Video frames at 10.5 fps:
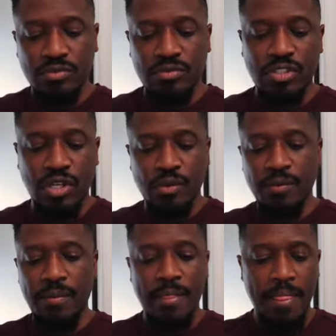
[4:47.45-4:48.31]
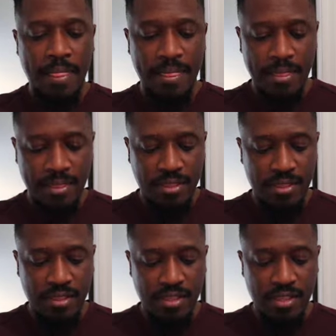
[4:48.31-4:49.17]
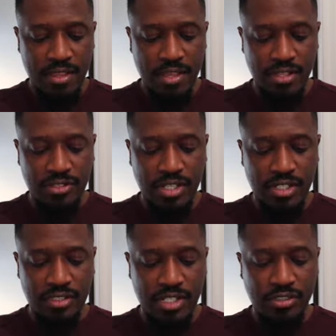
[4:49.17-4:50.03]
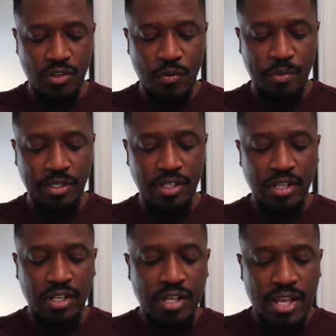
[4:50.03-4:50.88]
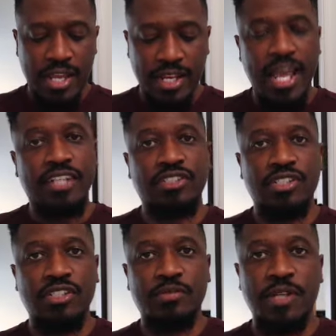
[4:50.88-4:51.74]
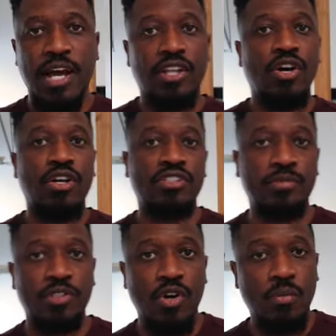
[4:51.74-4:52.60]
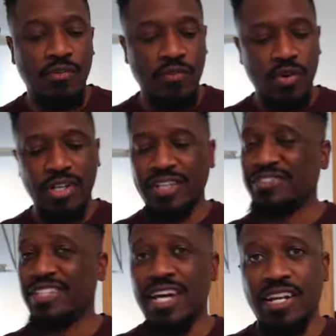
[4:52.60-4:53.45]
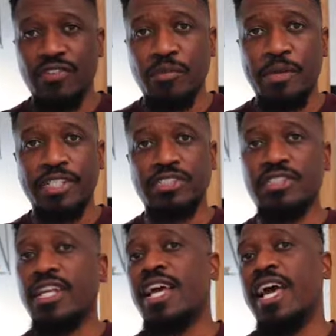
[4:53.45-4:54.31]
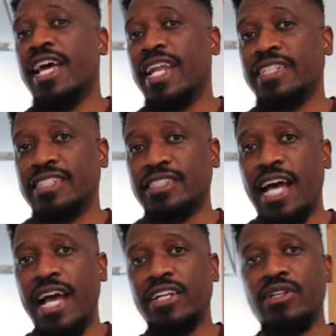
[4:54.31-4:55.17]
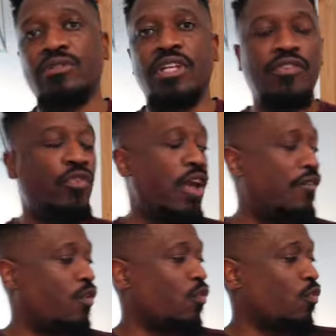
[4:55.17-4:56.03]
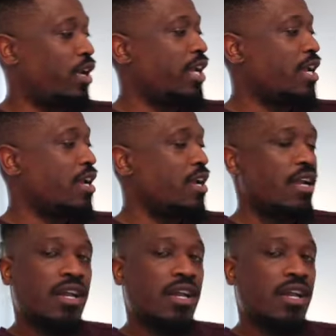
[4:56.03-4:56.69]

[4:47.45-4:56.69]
So it says that it's open, and it actually tells me how long it's been open for. It gives you a lot of information. And as a side note, if you have a Ring